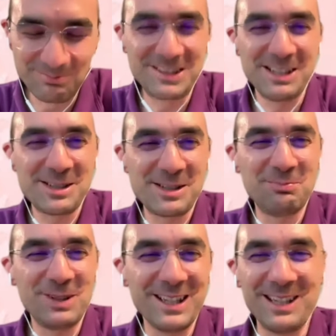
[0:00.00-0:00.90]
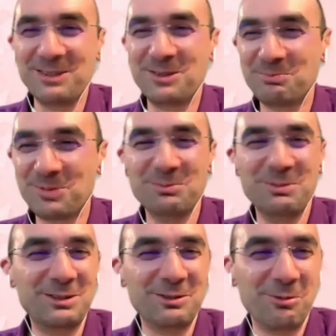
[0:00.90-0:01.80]
discipline and to put me
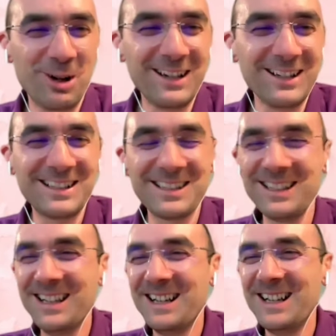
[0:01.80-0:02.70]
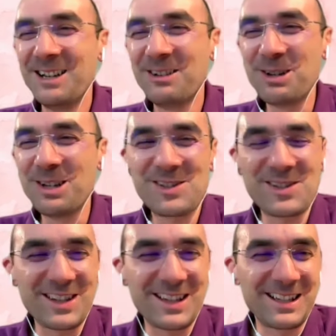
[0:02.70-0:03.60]
to work, which
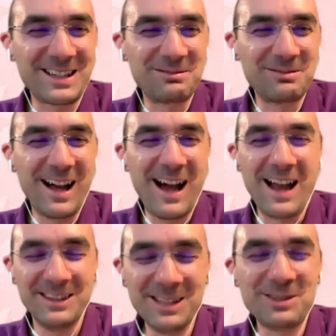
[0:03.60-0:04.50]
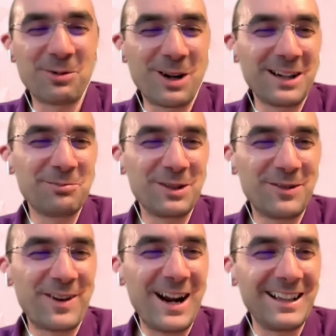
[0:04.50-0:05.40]
I did work, but
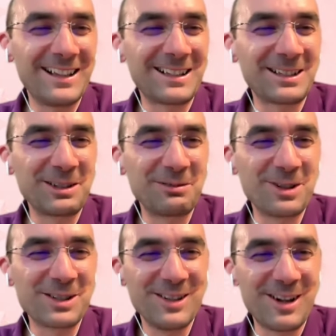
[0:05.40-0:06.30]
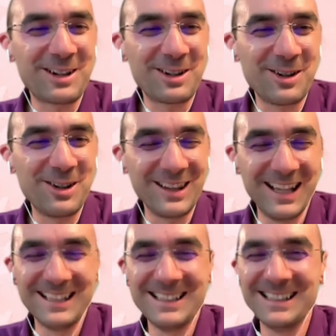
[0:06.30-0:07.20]
Frank was not at all
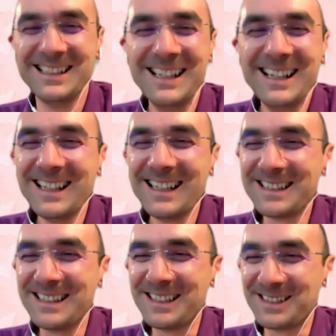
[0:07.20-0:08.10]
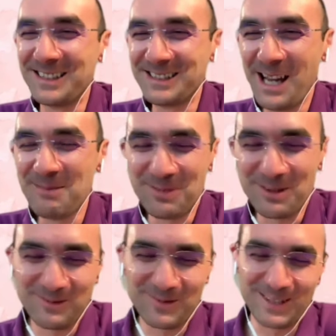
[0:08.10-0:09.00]
the type
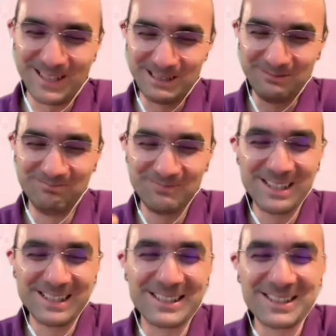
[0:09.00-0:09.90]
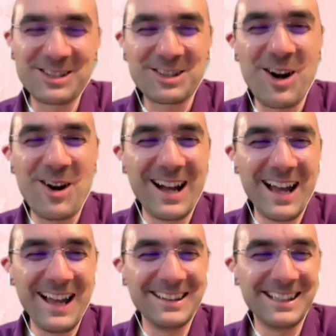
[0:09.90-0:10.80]
of strong
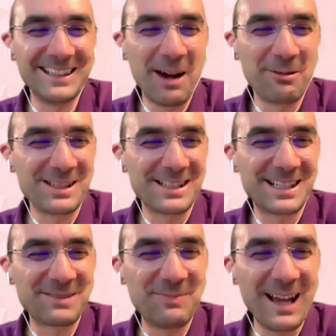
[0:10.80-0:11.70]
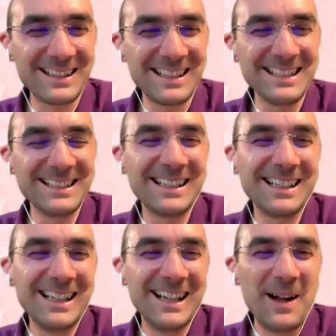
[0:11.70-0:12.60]
hand that I was expecting.
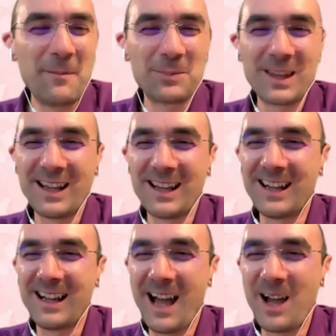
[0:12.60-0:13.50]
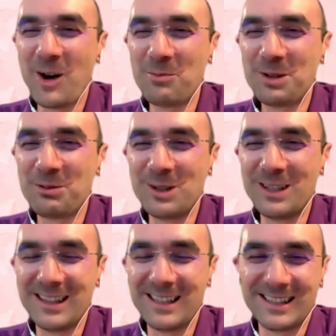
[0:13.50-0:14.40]
I hope you
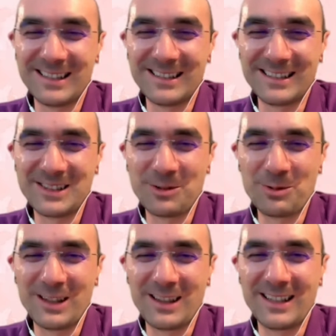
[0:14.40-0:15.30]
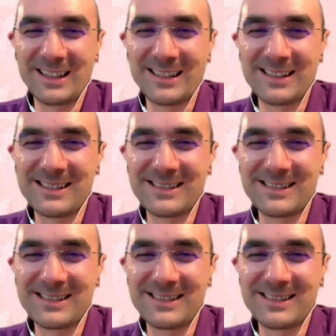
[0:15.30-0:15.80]
will